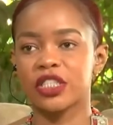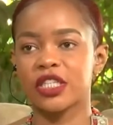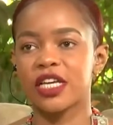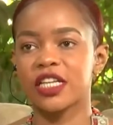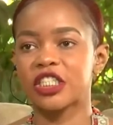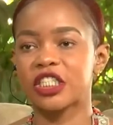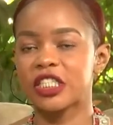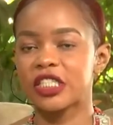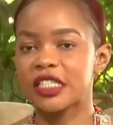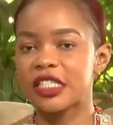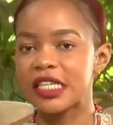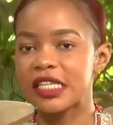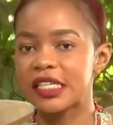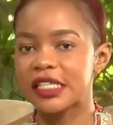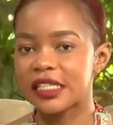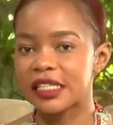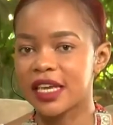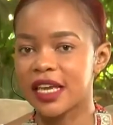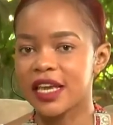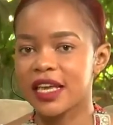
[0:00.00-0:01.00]
And she did
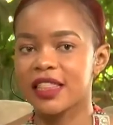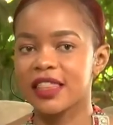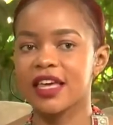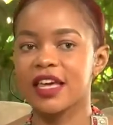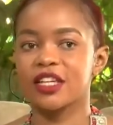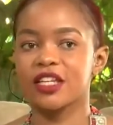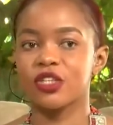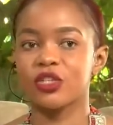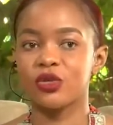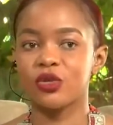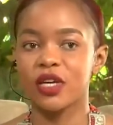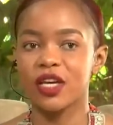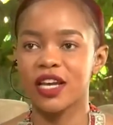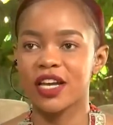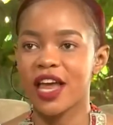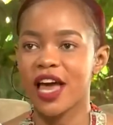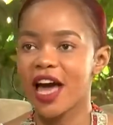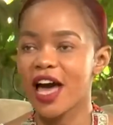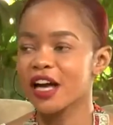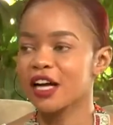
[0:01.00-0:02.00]
say that you
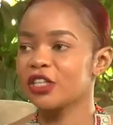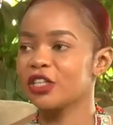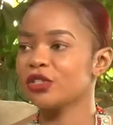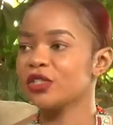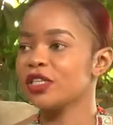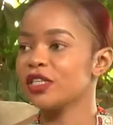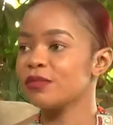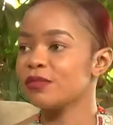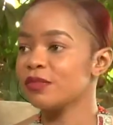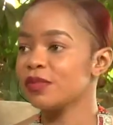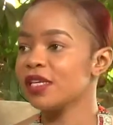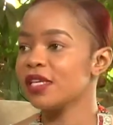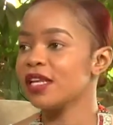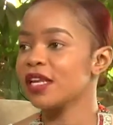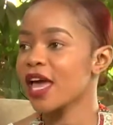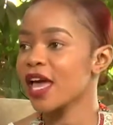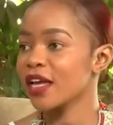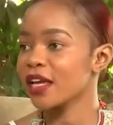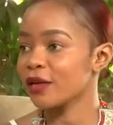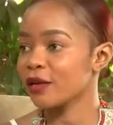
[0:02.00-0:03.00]
can actually be
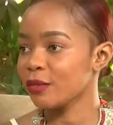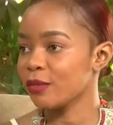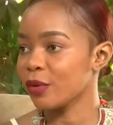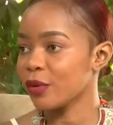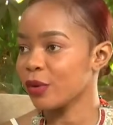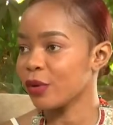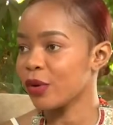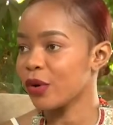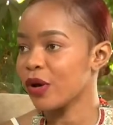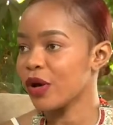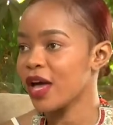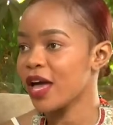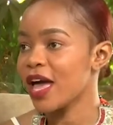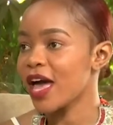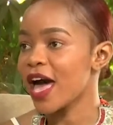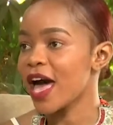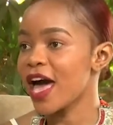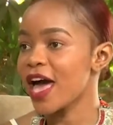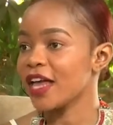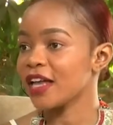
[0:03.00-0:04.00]
likable
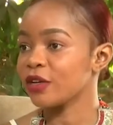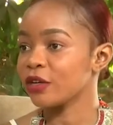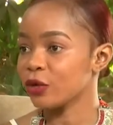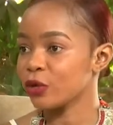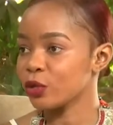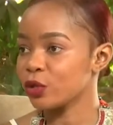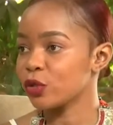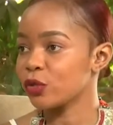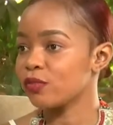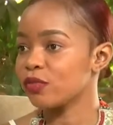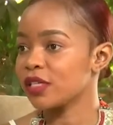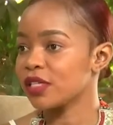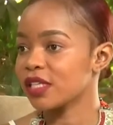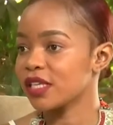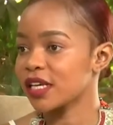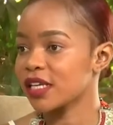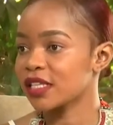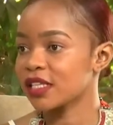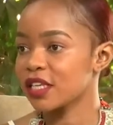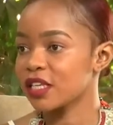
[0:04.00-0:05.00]
and also be
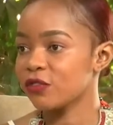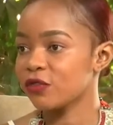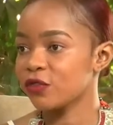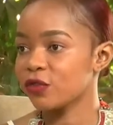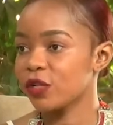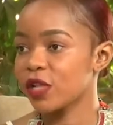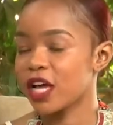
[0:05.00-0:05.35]
successful.